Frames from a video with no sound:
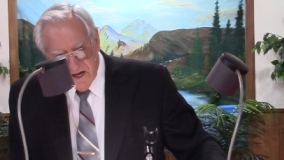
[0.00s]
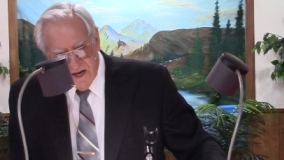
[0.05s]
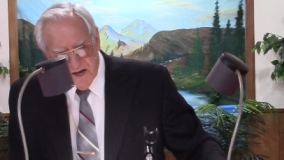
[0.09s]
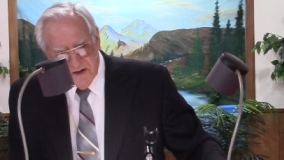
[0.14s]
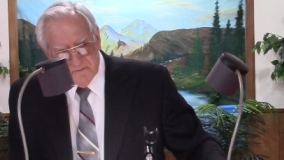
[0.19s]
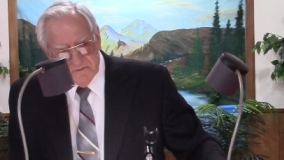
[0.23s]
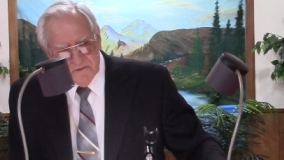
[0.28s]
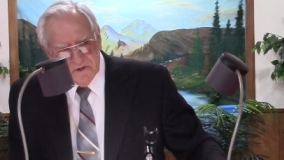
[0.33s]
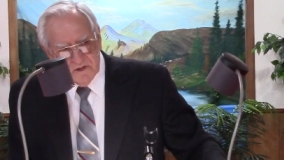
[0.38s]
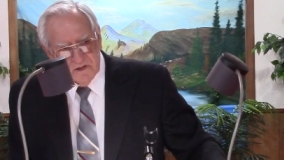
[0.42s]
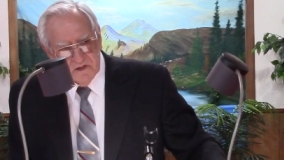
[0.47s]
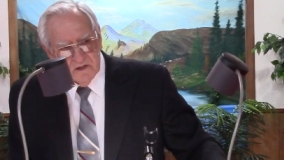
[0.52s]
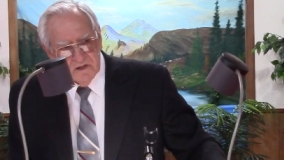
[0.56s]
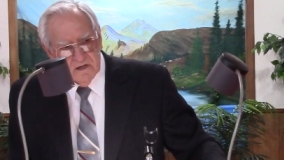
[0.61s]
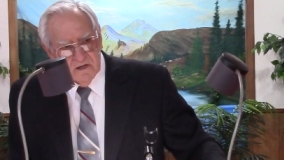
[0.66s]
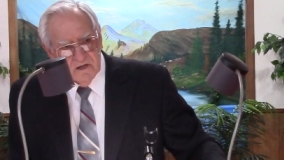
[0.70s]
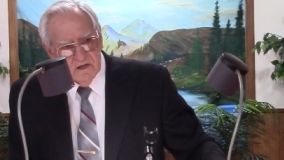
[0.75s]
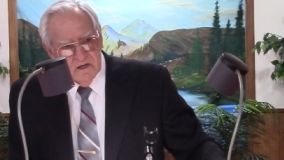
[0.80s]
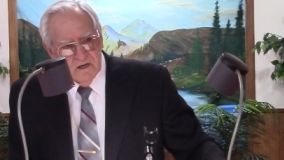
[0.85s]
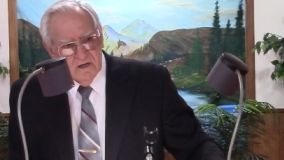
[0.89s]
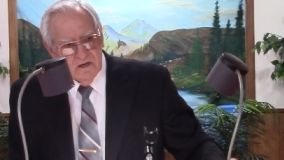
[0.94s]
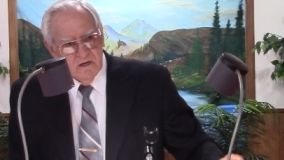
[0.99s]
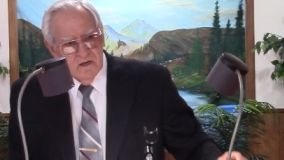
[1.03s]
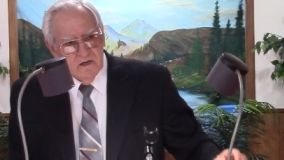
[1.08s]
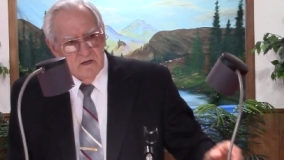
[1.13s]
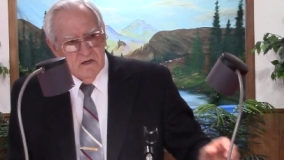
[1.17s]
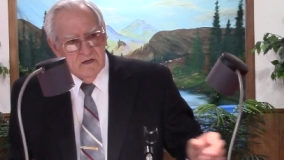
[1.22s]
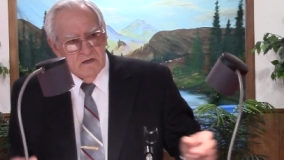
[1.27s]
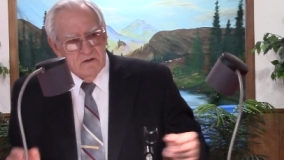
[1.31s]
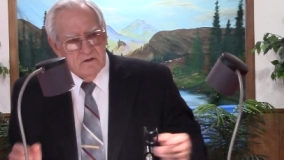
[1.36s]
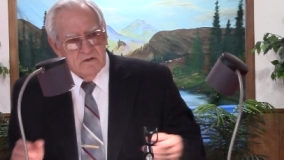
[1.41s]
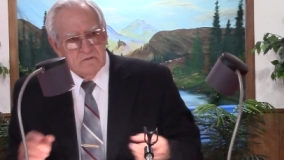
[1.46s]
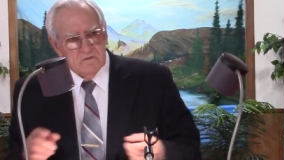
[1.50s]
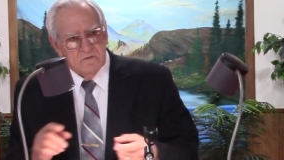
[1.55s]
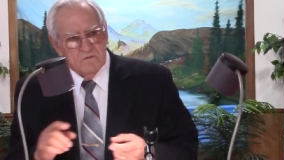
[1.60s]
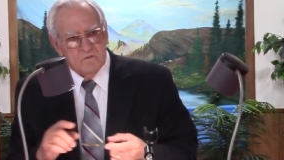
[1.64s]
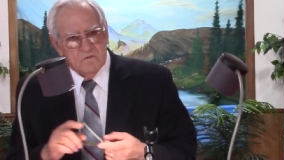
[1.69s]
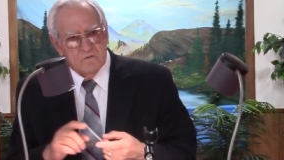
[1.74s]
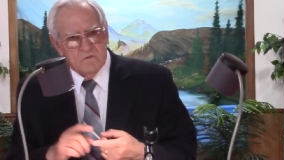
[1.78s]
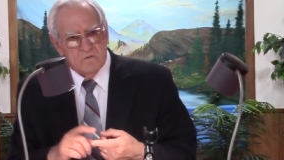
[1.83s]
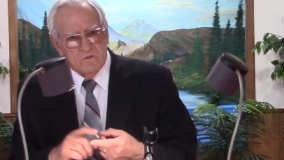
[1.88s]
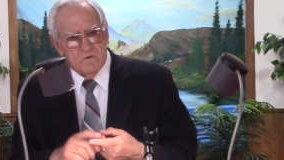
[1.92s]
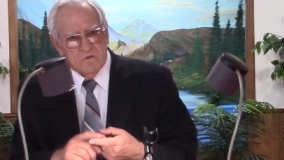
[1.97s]
kept.
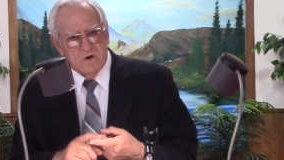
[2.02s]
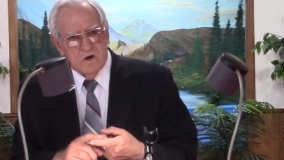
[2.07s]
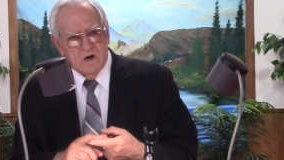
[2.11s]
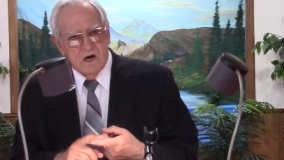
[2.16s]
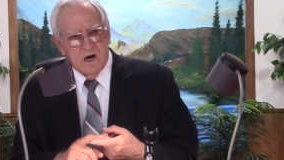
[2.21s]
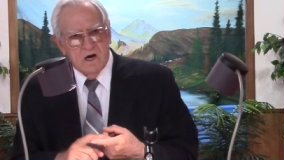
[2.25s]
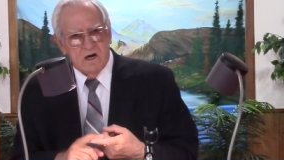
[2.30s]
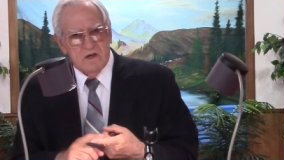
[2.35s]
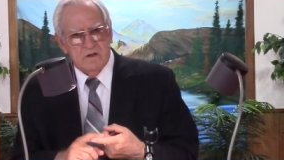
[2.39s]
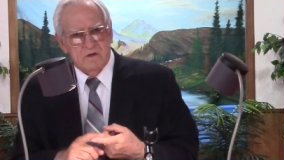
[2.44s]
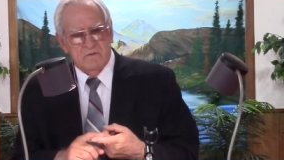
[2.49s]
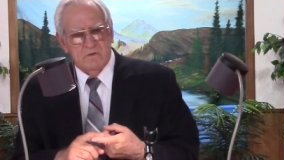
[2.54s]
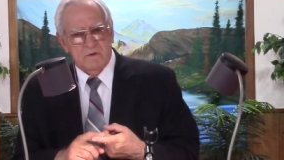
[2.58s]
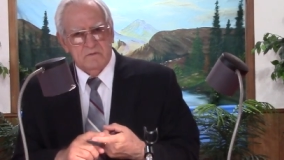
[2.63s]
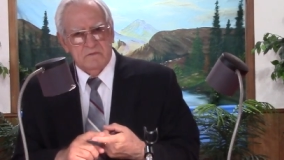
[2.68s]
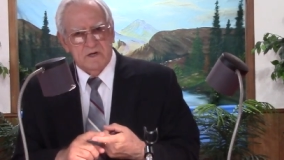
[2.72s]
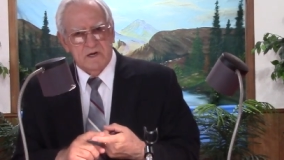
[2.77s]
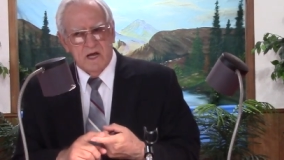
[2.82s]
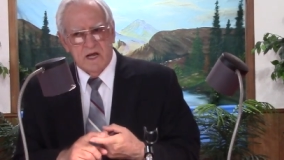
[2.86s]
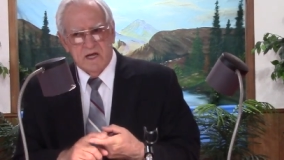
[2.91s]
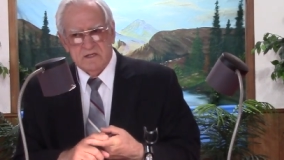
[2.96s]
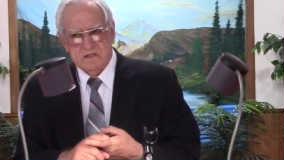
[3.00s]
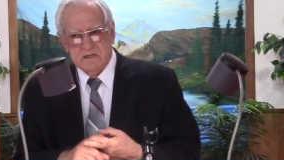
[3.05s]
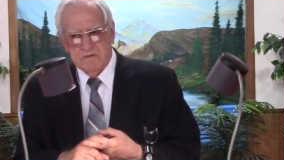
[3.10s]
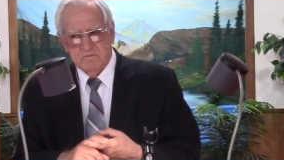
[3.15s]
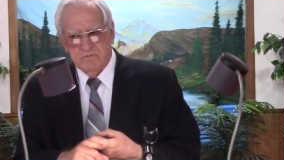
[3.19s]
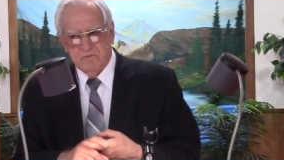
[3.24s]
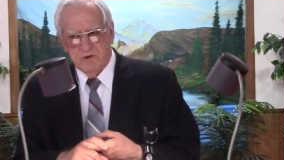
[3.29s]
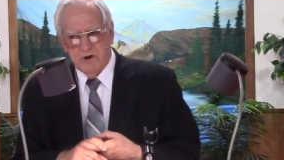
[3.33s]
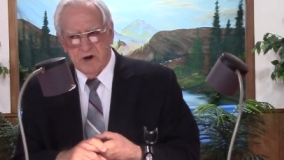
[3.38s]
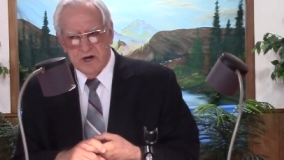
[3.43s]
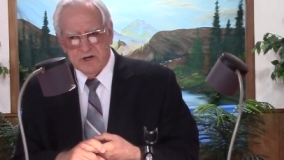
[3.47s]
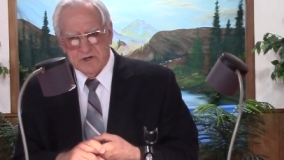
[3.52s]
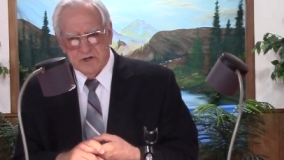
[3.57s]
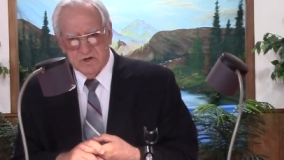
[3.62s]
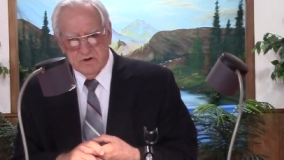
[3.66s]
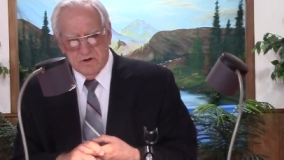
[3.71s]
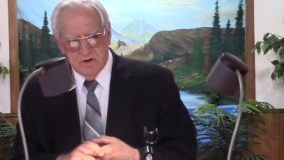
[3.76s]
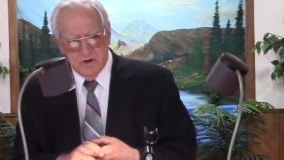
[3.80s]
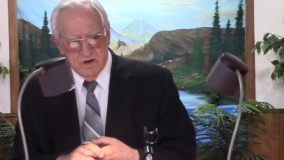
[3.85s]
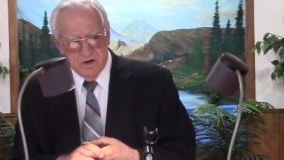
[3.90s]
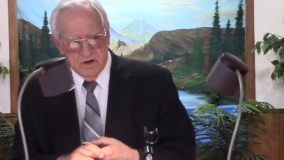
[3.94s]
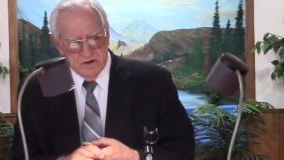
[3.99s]
Wow, the woman had some
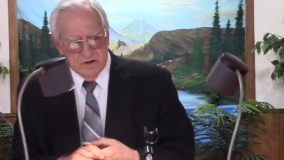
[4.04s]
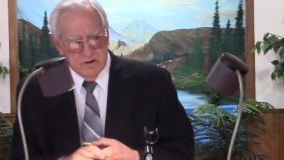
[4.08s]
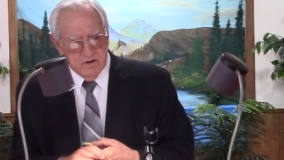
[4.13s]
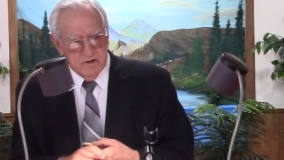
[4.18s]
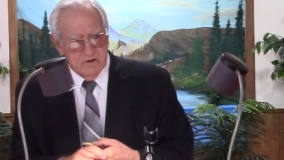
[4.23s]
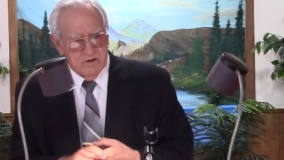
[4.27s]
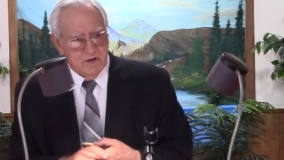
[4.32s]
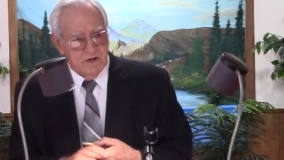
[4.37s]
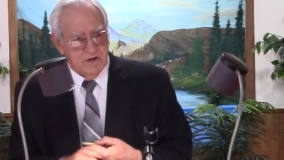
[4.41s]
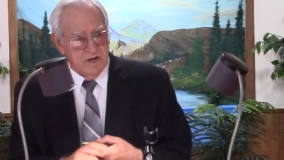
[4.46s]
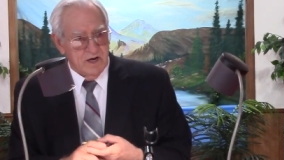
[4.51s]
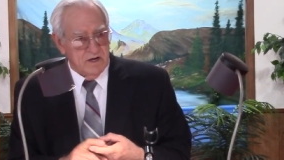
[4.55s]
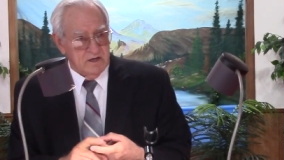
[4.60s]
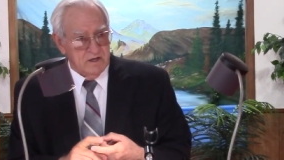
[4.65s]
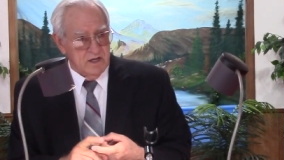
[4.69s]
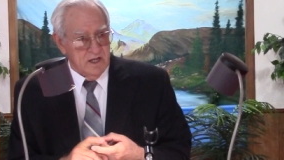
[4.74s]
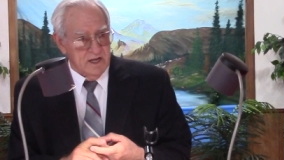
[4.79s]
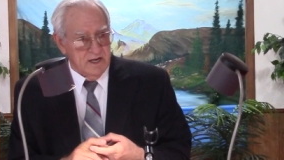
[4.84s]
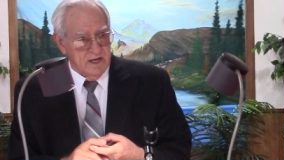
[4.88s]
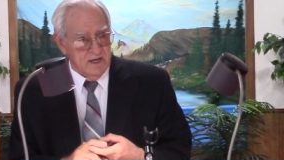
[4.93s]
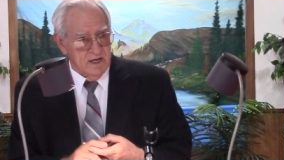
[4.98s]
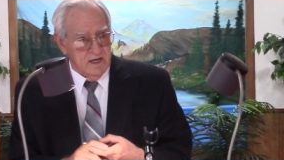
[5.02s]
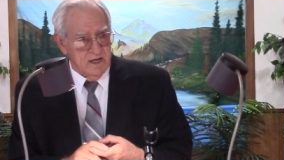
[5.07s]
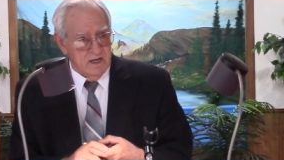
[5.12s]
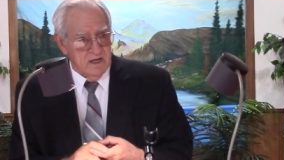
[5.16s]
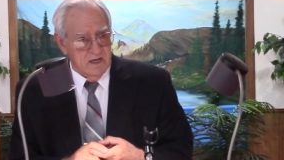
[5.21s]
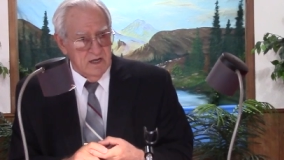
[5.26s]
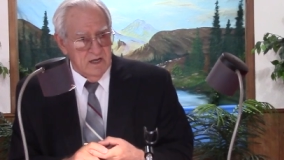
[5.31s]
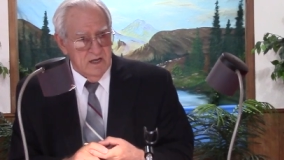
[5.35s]
pressure on her, or a young lady